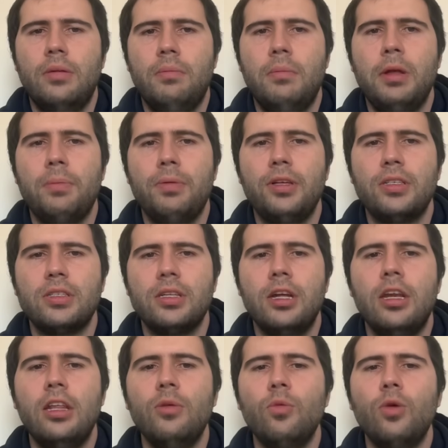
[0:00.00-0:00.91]
Man plays
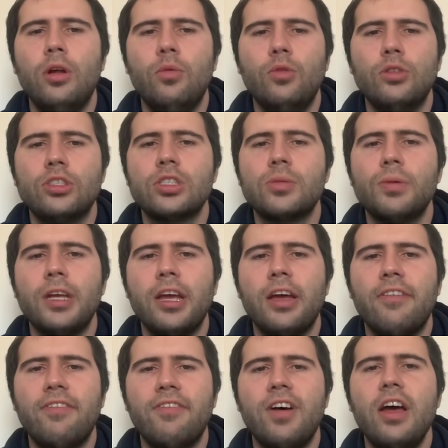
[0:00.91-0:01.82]
knight e1, we'll just play
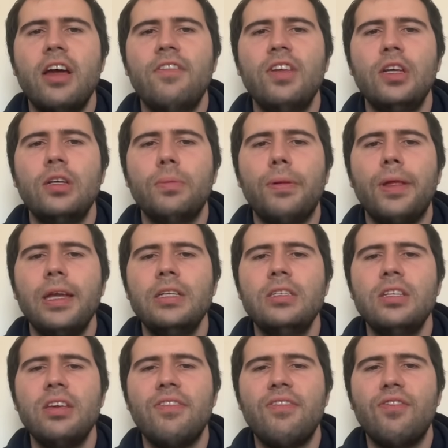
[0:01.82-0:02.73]
f5. He could play
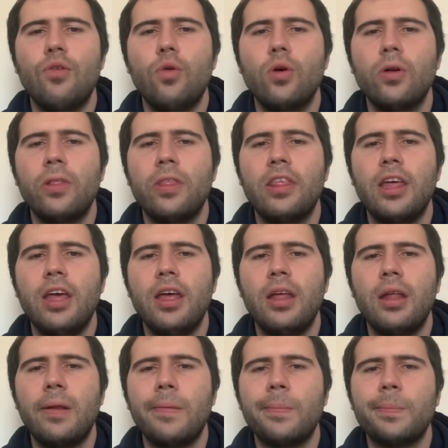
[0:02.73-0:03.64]
d4
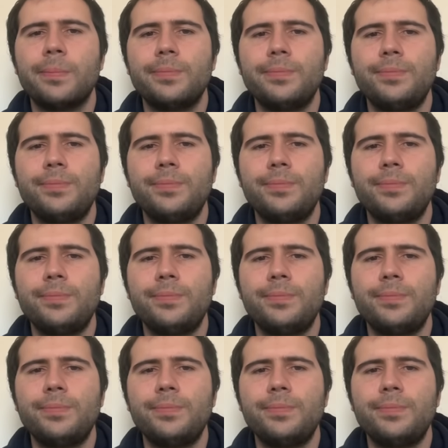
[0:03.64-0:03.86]
then.